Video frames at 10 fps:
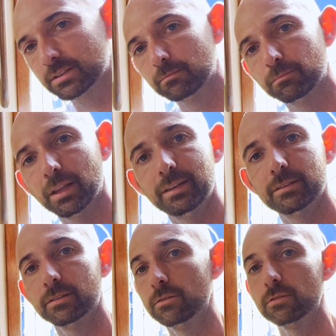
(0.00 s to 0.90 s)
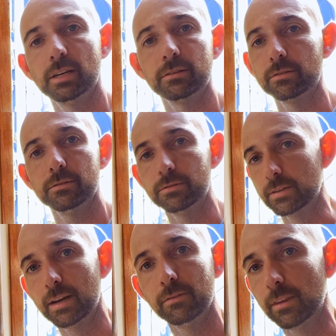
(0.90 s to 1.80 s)
and plates and utensils
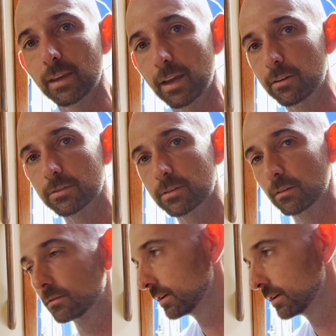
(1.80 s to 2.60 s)
and everything else. So